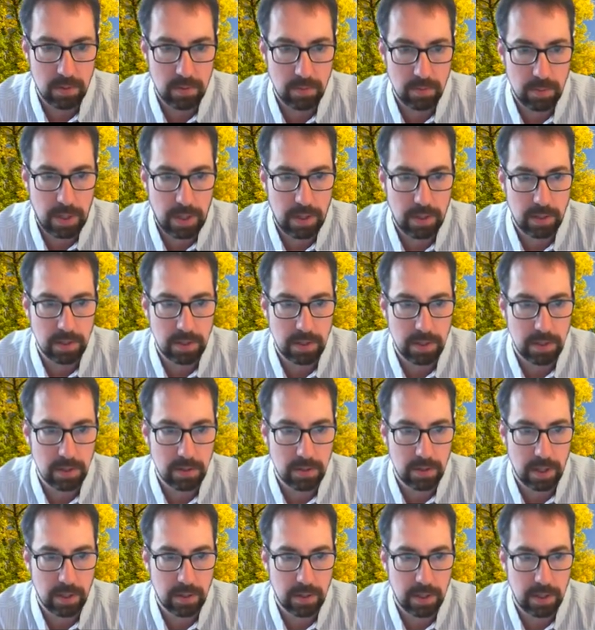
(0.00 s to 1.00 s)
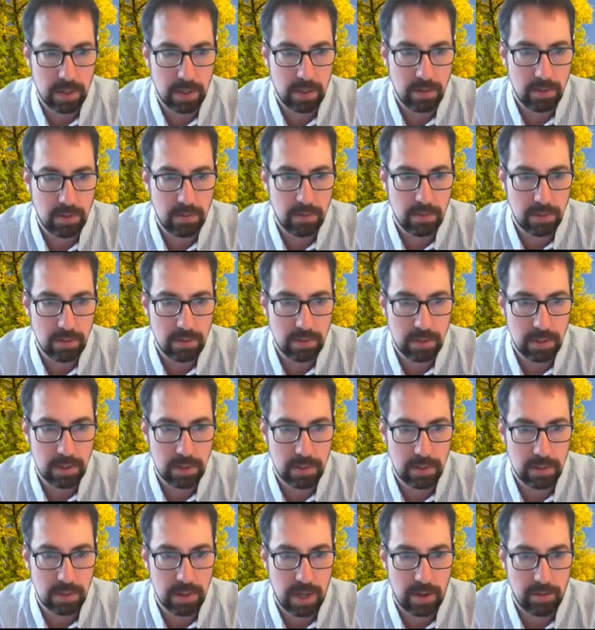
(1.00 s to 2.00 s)
Apologies out there. This
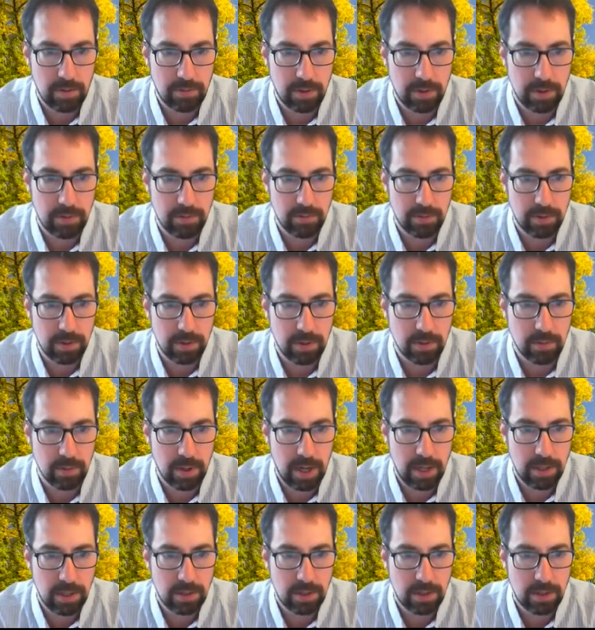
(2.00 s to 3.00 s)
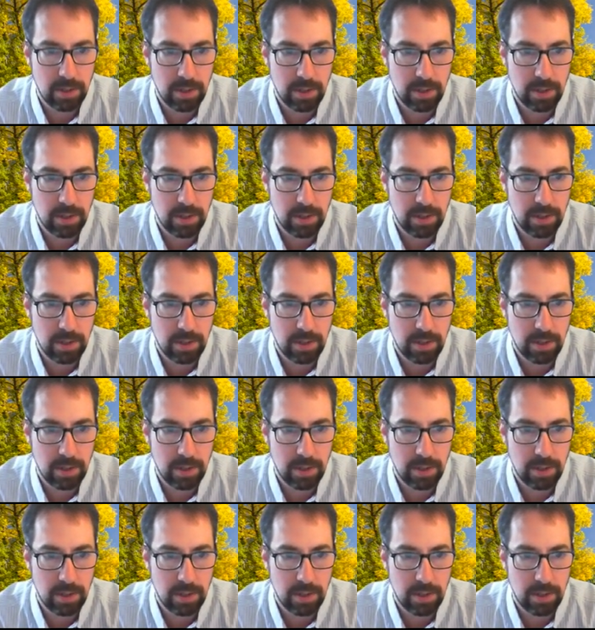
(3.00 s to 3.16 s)
is not fun for you to watch.